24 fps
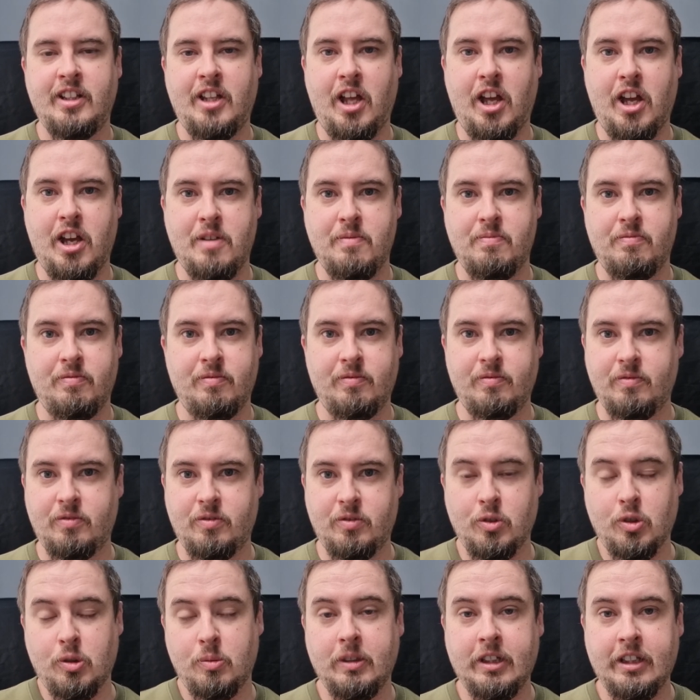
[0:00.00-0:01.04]
Um,
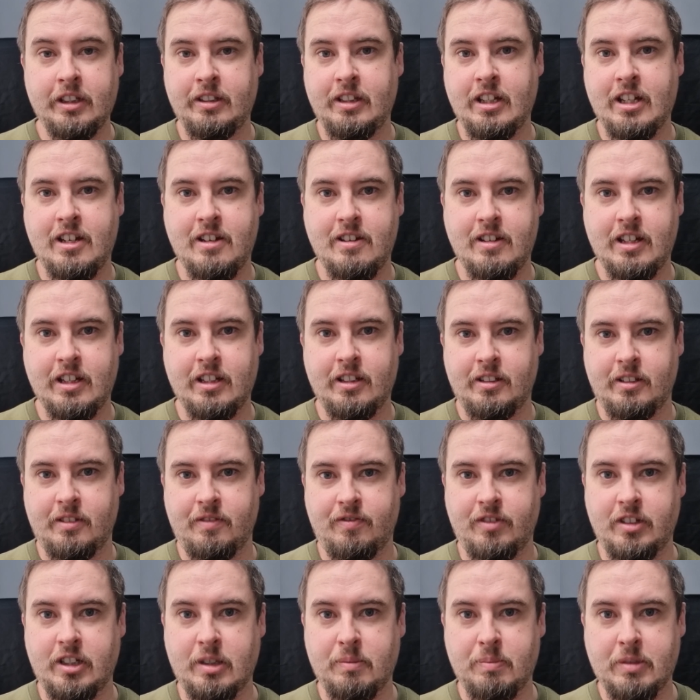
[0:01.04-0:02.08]
normally they're in
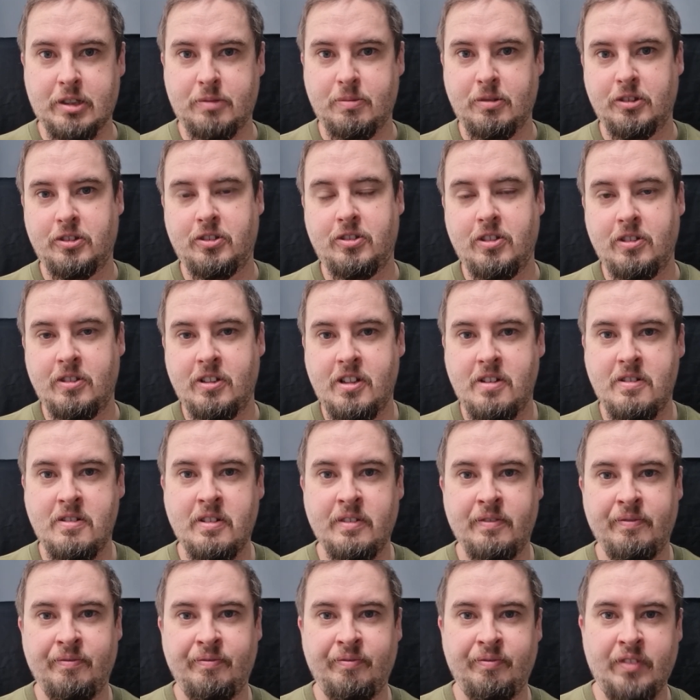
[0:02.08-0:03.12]
the Bitzbox studio,
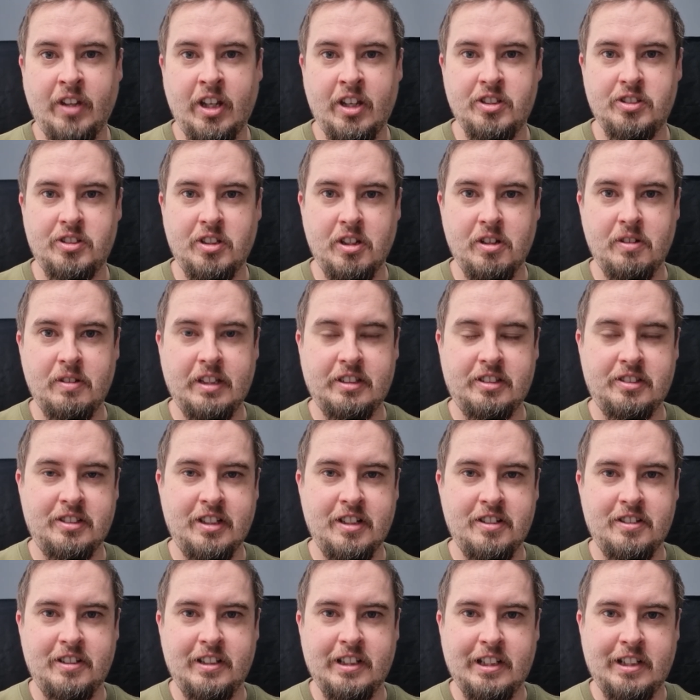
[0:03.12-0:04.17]
so that's
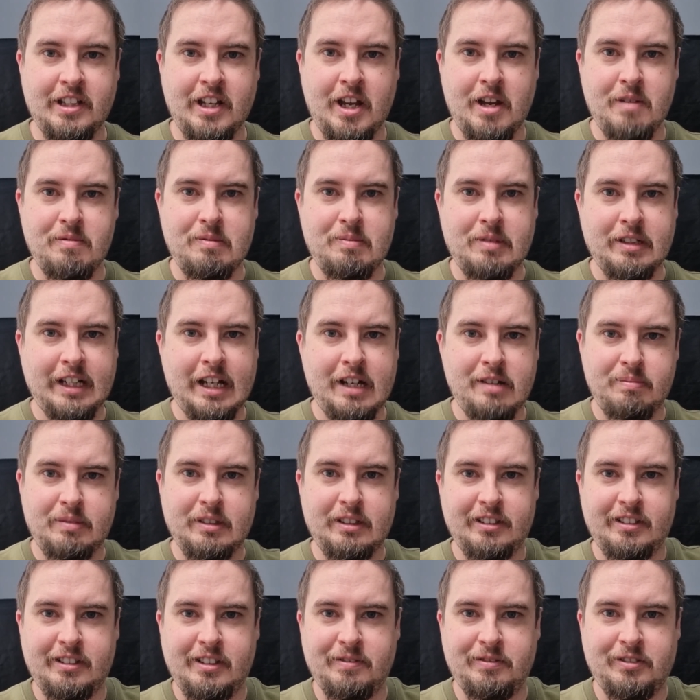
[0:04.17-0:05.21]
essentially um, a big
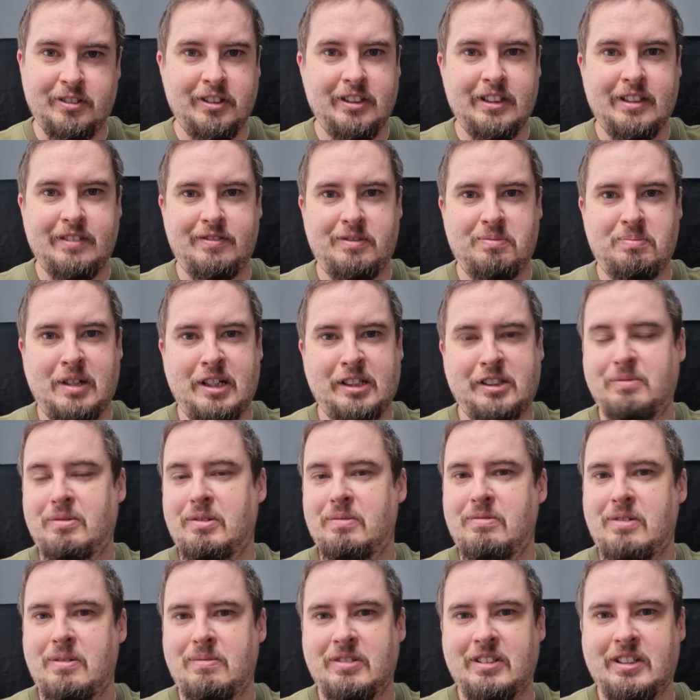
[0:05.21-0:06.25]
outbuilding I've got at the back of my
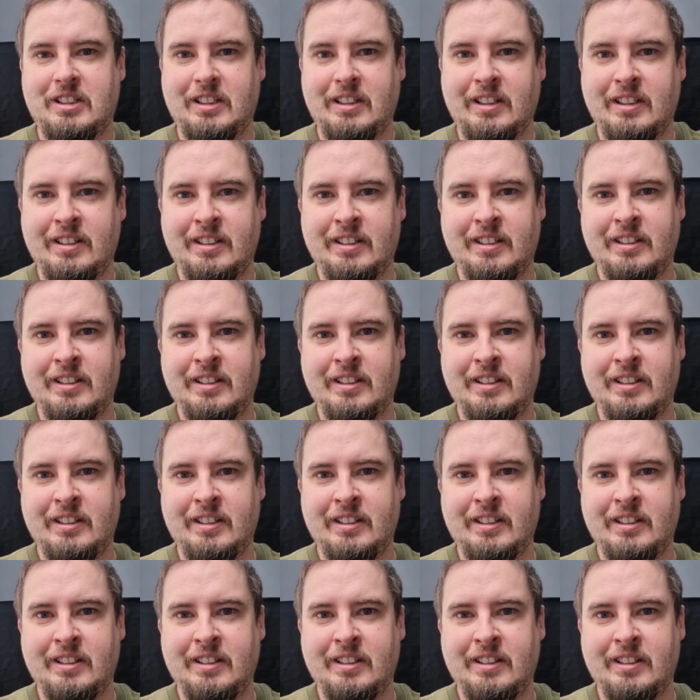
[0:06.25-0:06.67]
property,